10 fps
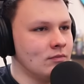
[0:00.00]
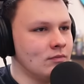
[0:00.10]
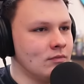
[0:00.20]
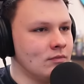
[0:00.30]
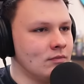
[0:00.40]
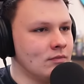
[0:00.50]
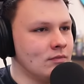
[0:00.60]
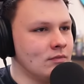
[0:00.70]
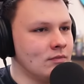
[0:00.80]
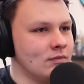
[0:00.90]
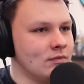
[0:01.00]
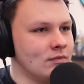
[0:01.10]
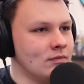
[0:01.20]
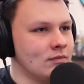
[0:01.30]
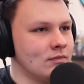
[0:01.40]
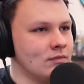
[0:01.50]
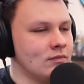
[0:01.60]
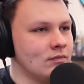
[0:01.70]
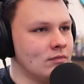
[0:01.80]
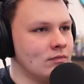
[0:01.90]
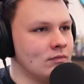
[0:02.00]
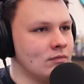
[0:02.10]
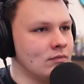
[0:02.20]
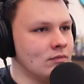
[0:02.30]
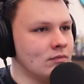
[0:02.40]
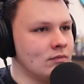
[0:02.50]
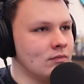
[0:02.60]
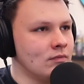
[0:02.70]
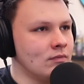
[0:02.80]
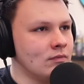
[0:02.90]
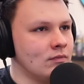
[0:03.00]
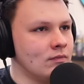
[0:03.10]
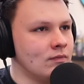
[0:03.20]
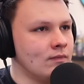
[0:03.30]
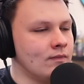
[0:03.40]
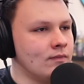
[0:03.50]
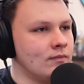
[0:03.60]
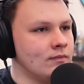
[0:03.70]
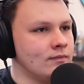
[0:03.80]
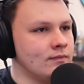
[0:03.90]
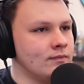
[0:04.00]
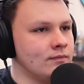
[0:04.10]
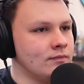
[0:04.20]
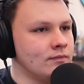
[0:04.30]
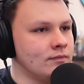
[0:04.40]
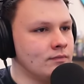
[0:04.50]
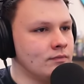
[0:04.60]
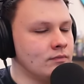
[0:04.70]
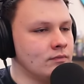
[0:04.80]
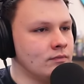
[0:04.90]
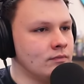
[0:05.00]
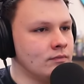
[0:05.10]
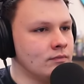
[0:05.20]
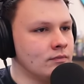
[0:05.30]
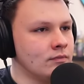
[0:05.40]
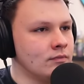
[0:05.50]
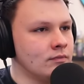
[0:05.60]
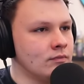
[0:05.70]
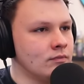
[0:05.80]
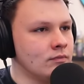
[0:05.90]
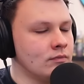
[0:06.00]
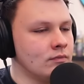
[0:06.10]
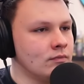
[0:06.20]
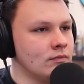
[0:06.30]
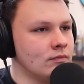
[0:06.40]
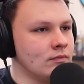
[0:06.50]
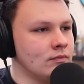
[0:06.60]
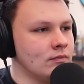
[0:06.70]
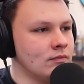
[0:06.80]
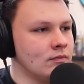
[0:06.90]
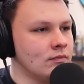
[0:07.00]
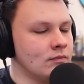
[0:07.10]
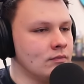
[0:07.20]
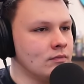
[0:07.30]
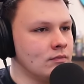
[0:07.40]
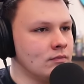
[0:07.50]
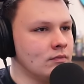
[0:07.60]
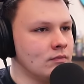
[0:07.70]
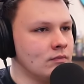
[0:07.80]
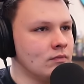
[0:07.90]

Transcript: No words are spoken by the person on screen.